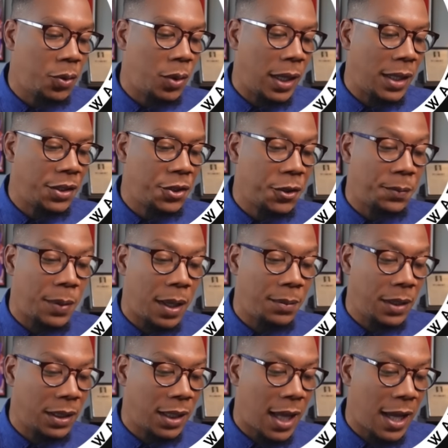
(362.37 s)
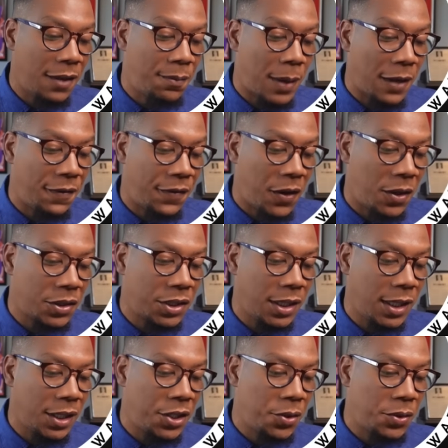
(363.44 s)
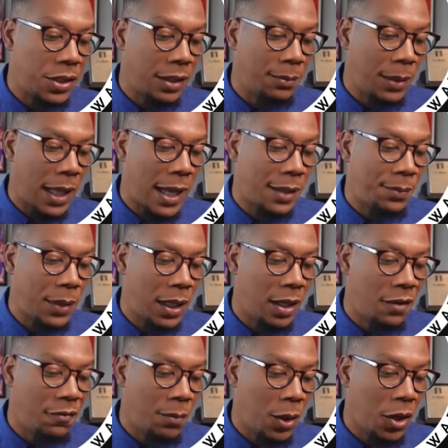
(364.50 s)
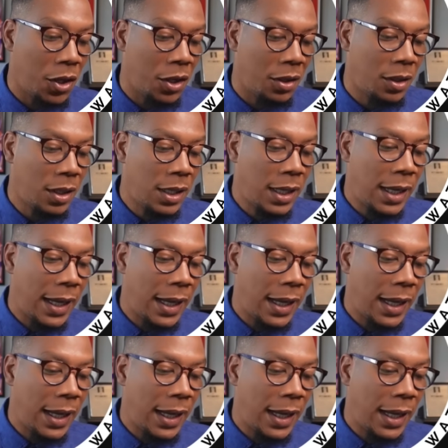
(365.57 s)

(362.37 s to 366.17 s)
who entered public life by falsely accusing black men of murder